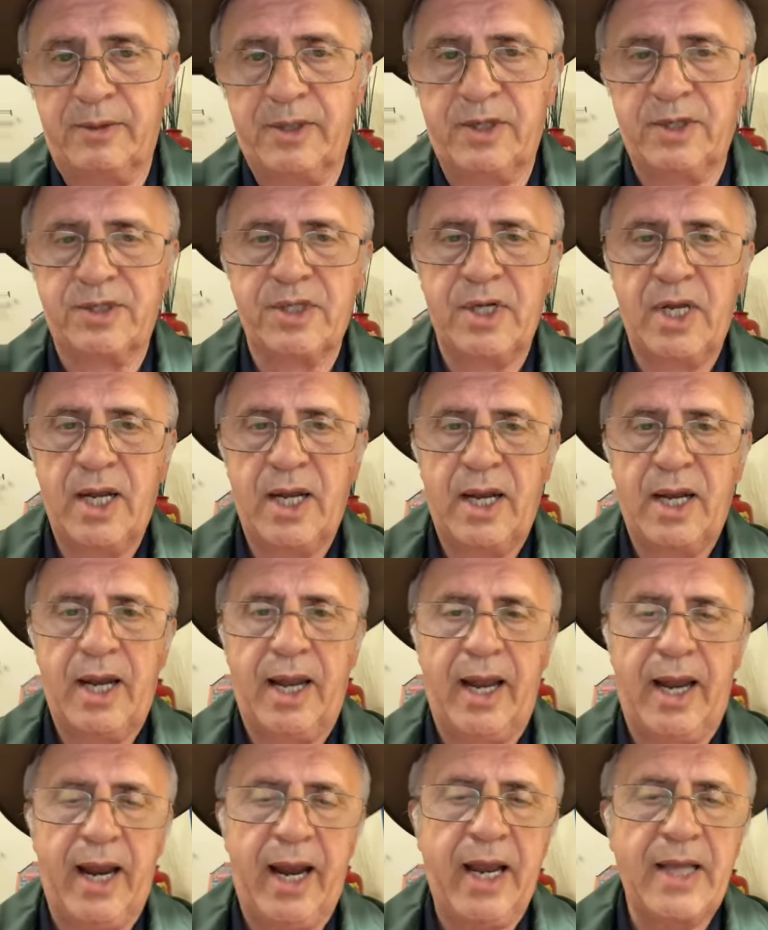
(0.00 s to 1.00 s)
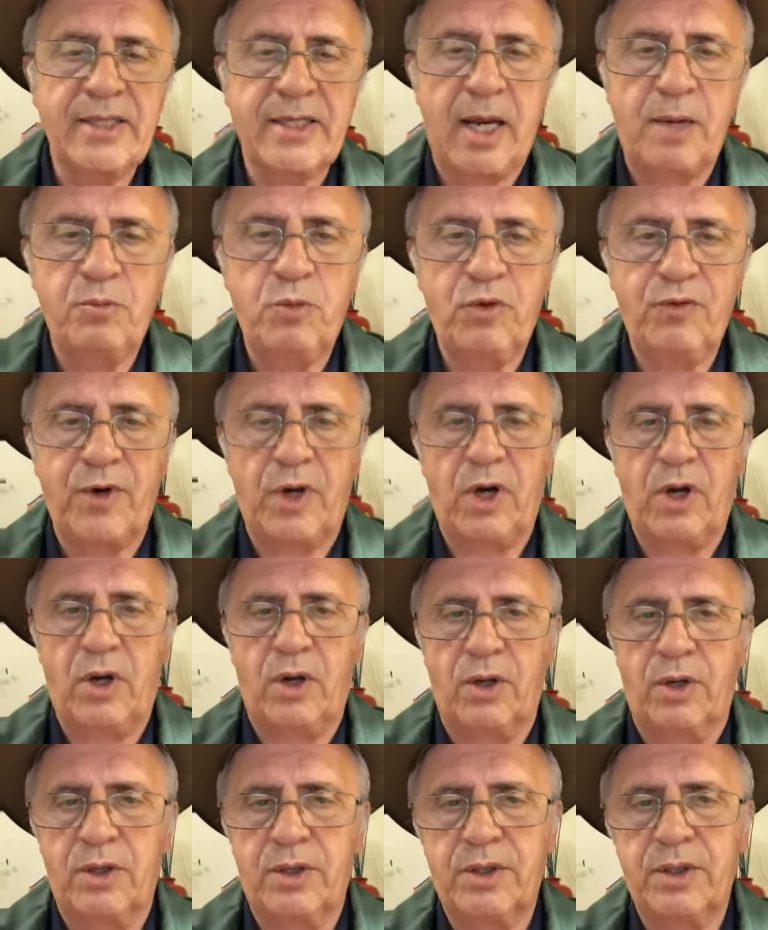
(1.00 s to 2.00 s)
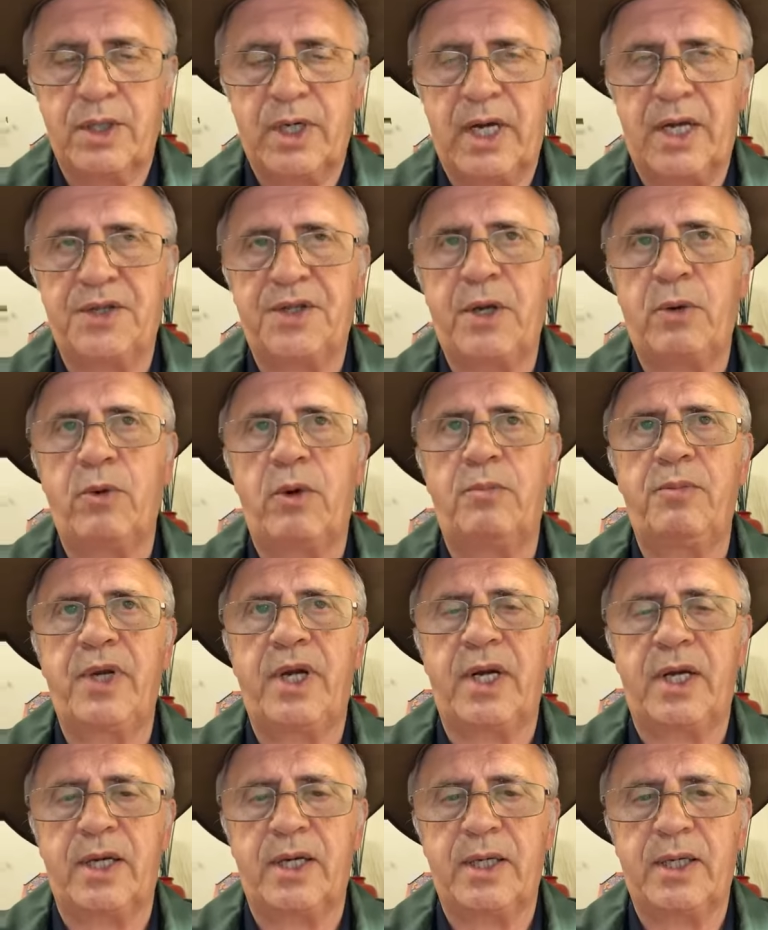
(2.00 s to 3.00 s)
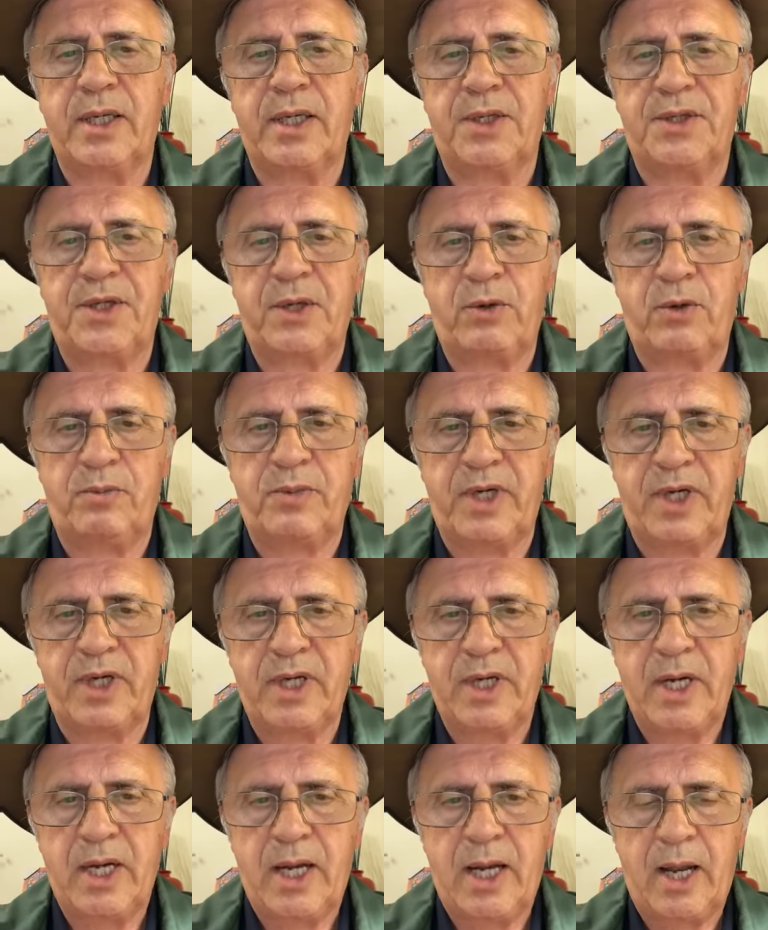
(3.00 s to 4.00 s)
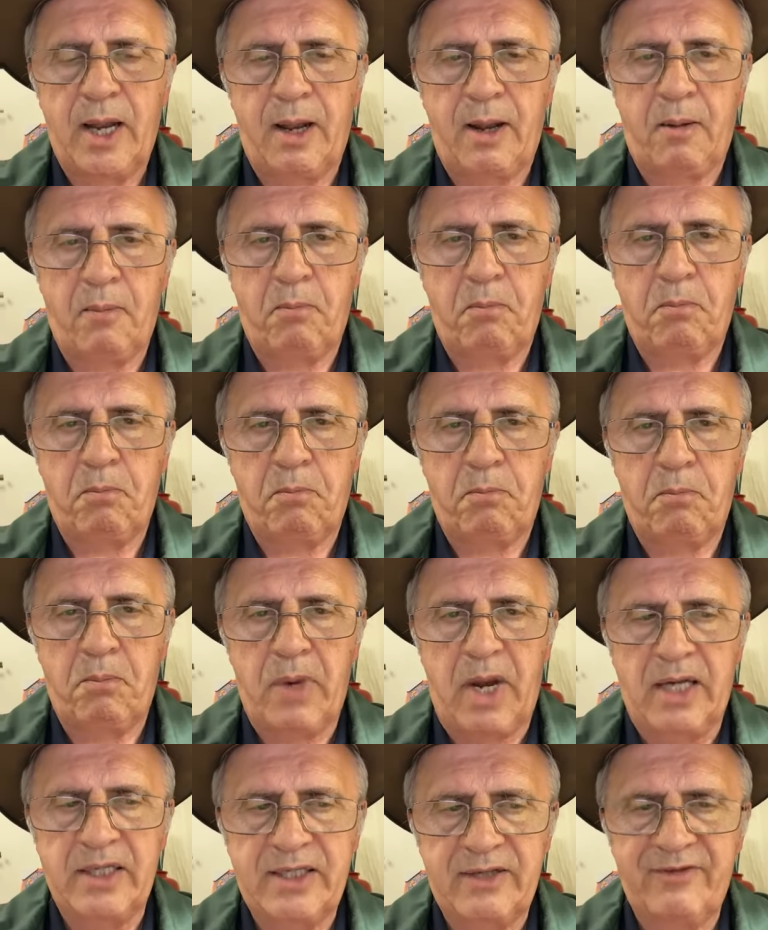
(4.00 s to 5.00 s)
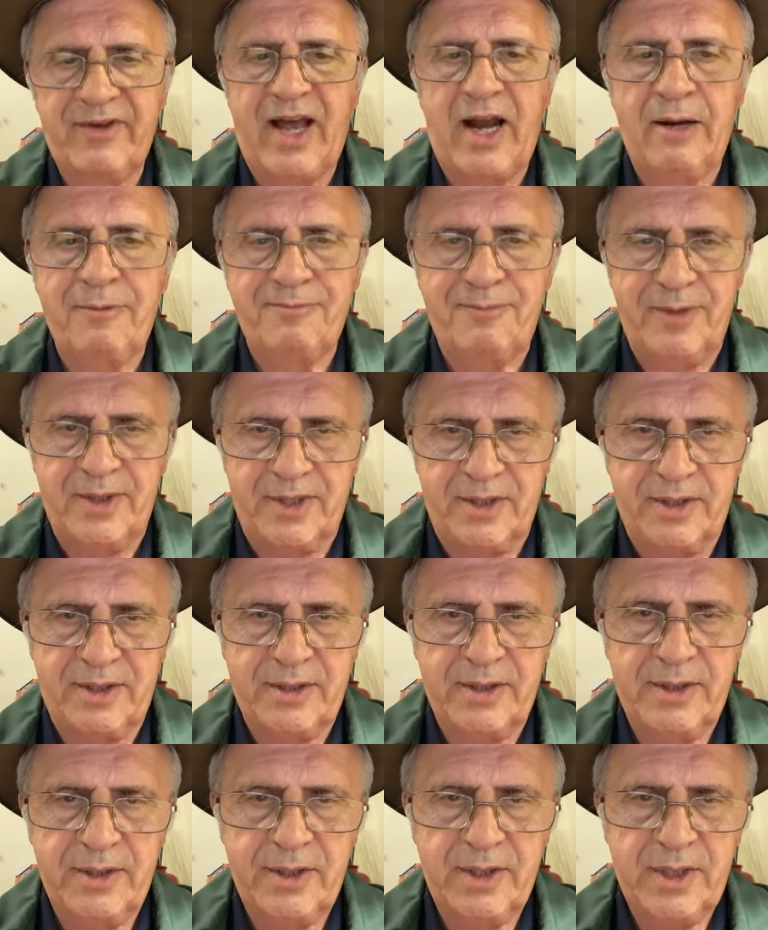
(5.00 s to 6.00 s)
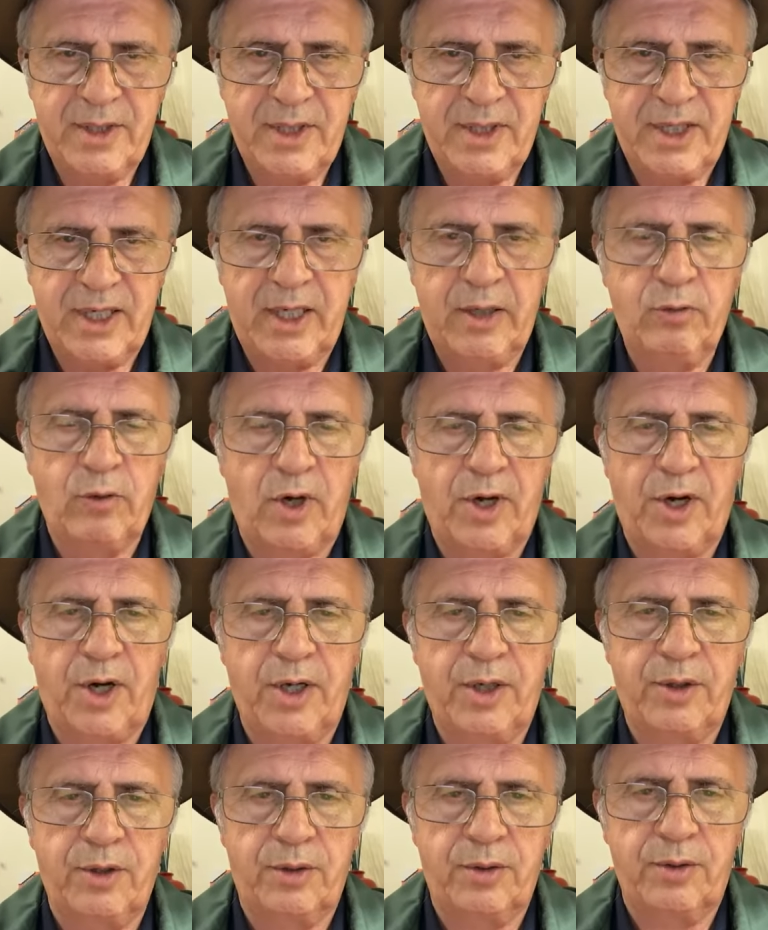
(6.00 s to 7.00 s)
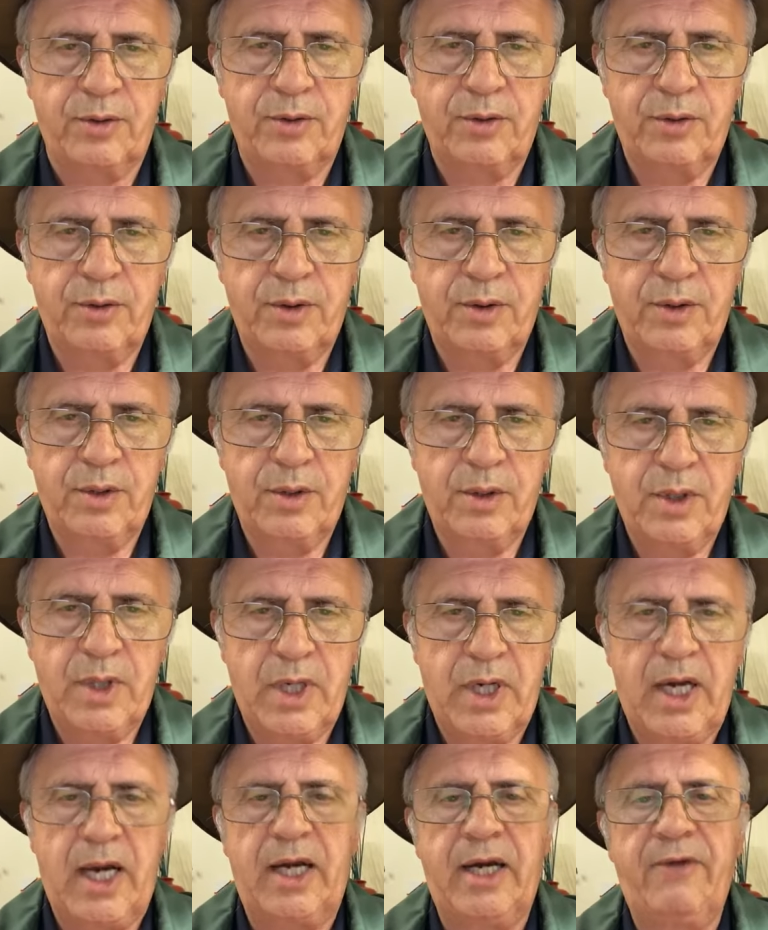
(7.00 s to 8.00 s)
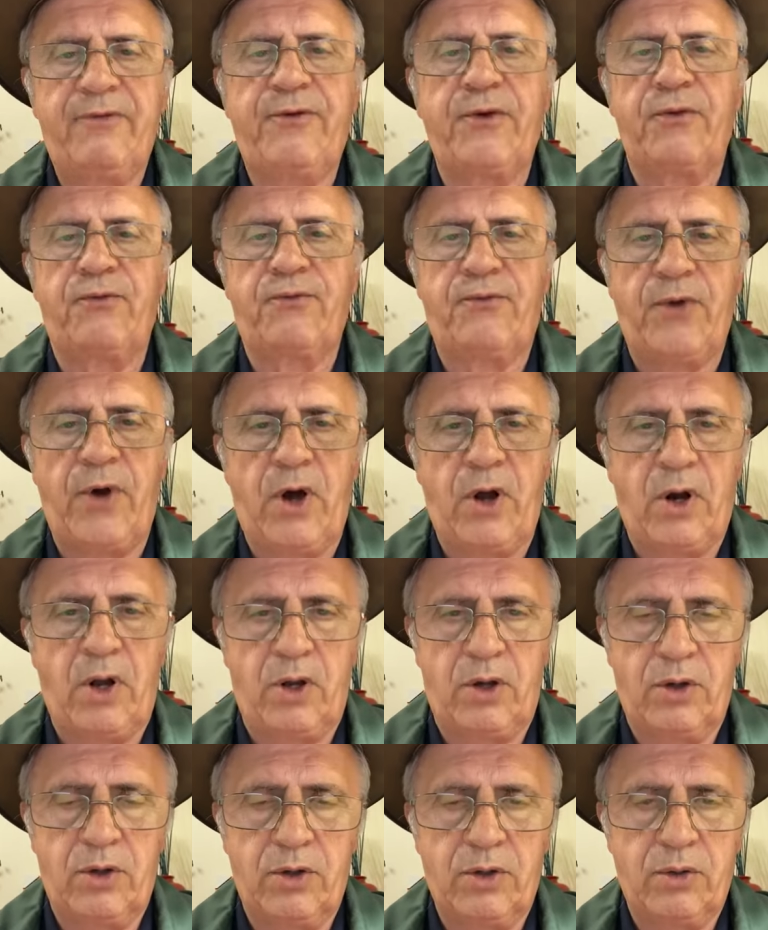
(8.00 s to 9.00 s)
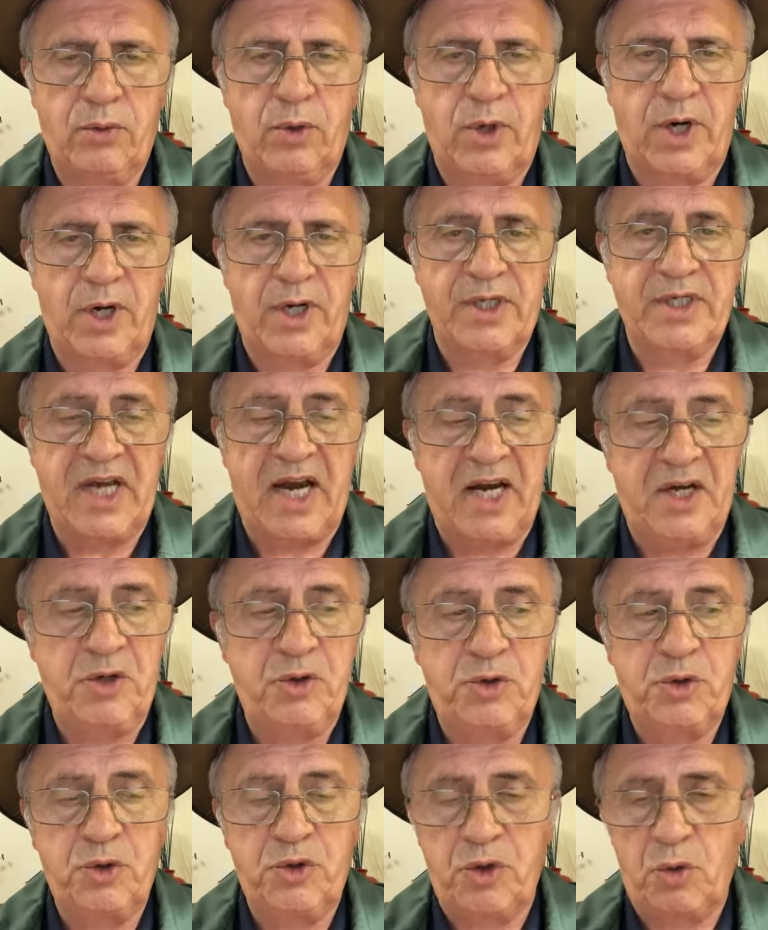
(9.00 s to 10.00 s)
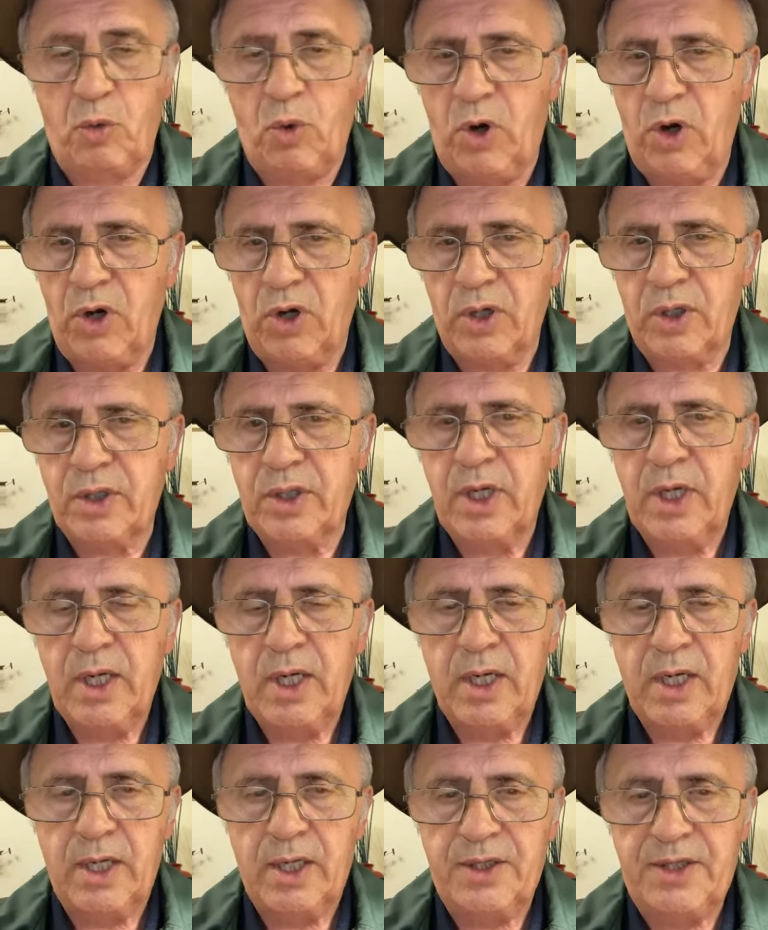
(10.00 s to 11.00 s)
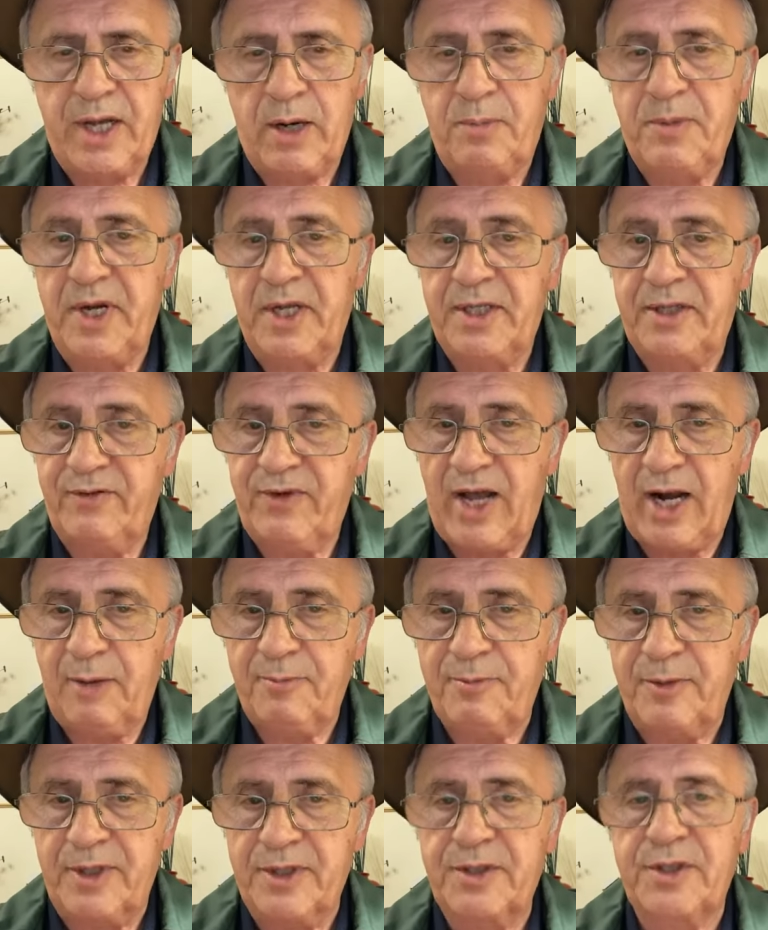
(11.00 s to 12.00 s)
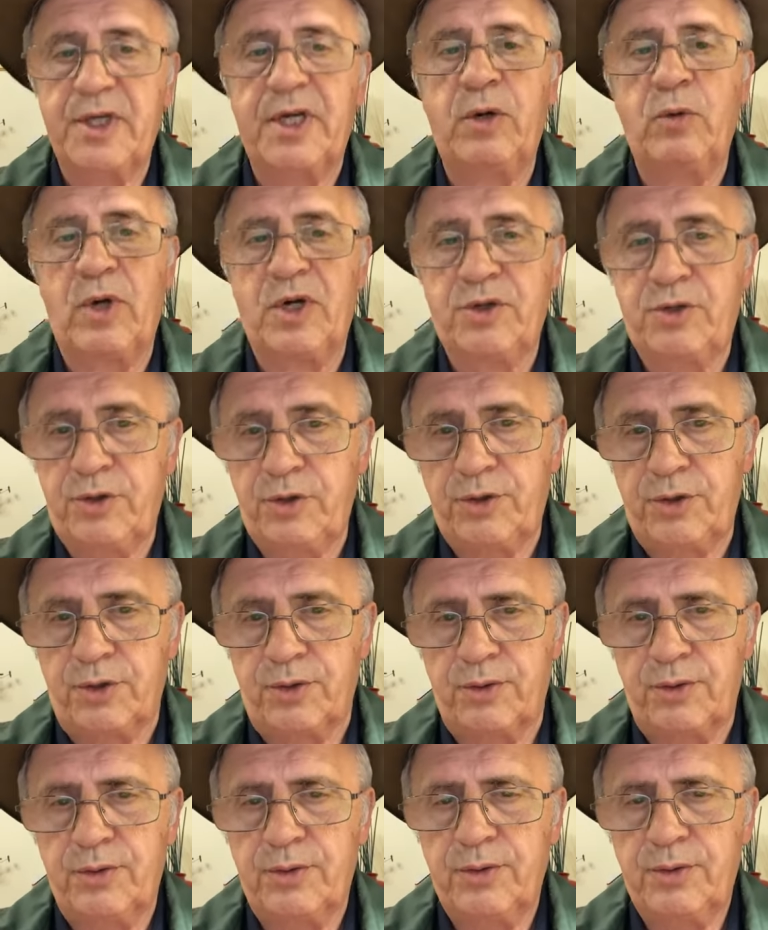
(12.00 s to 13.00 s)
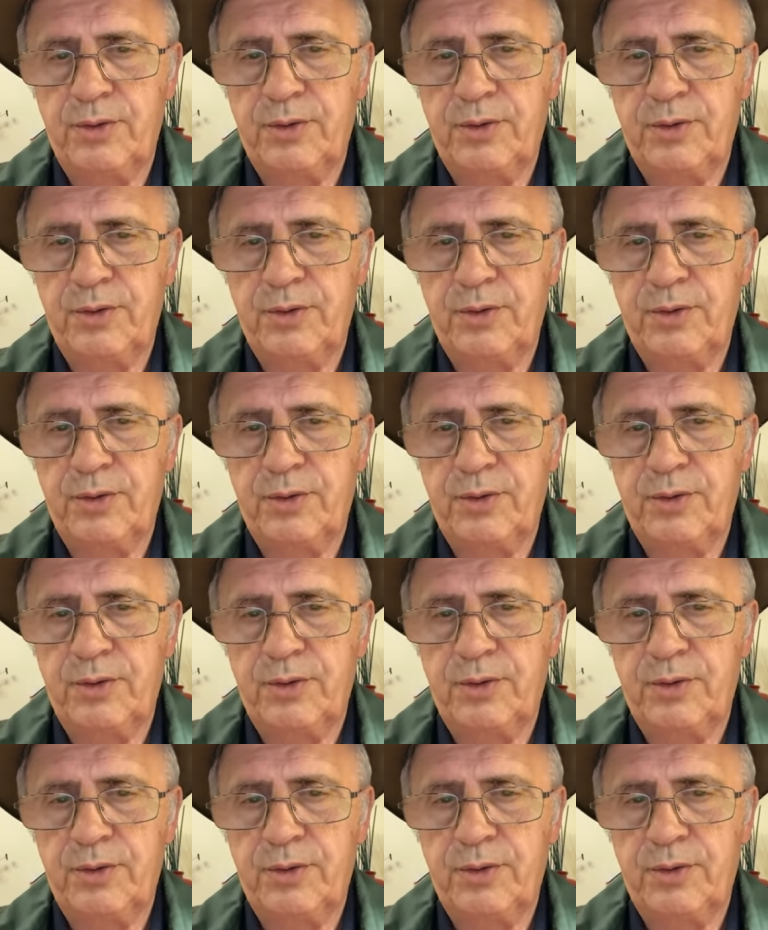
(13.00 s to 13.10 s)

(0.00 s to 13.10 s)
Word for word: Because as I move along, uh, there will be there will be a development in what I do, and if you follow what I say and you do the work, there'll be a development in what you do.